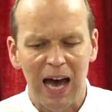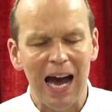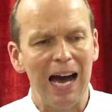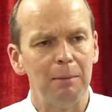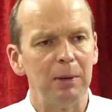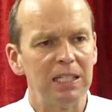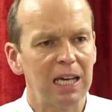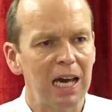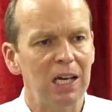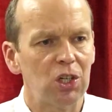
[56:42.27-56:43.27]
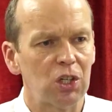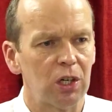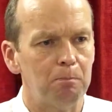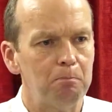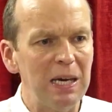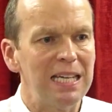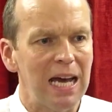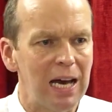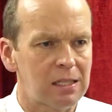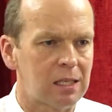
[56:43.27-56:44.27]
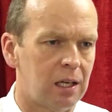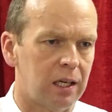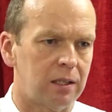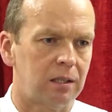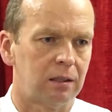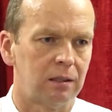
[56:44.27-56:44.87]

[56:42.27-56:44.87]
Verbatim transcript: habitation be desolate.